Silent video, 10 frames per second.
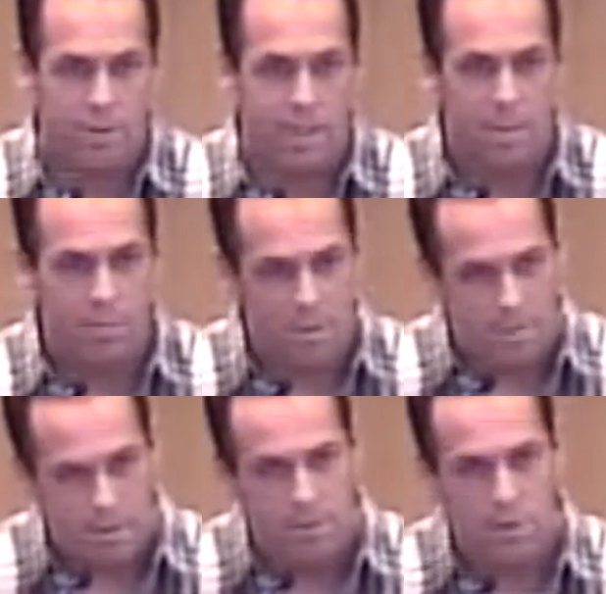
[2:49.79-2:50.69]
said, hey, I put some
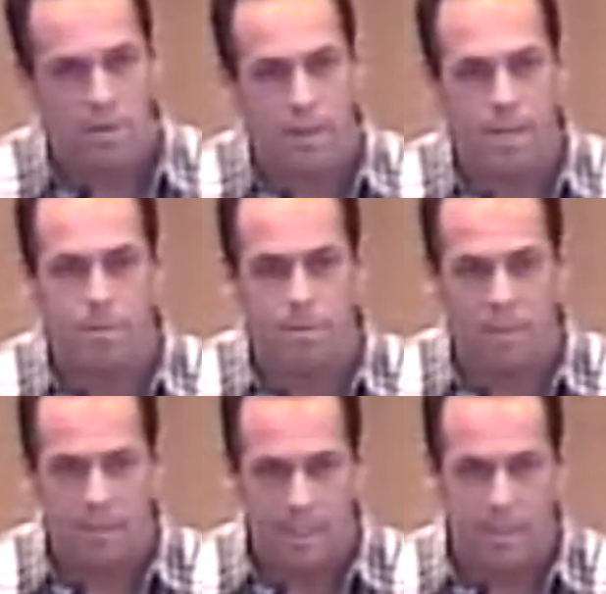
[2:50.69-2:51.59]
houses in your name, I'm
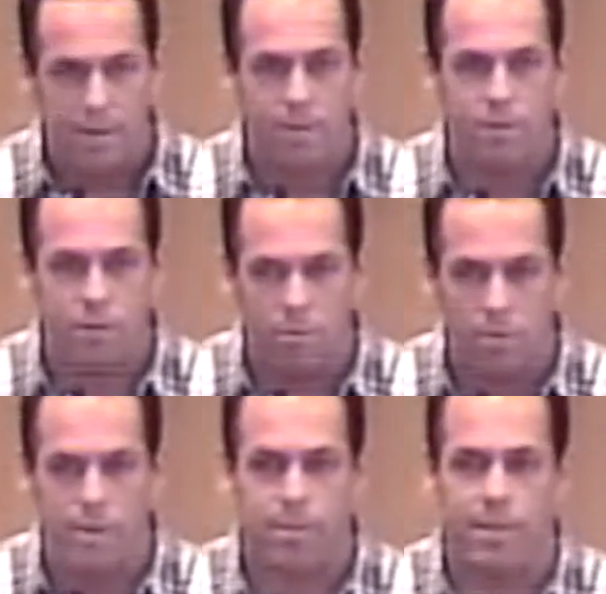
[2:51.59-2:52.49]
going to take care of this, don't
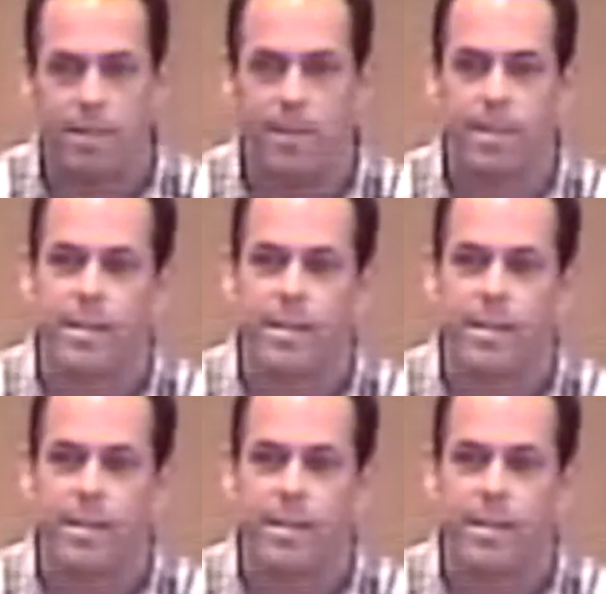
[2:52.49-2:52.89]
worry about it.